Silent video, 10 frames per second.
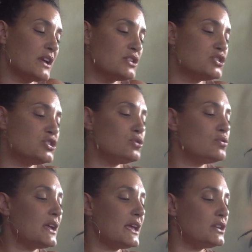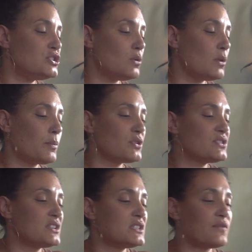can tune into a
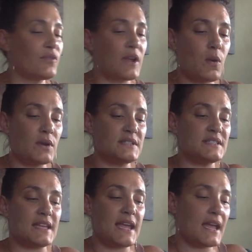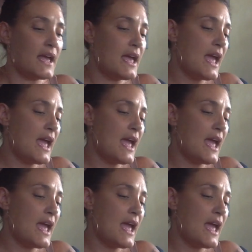person's frequency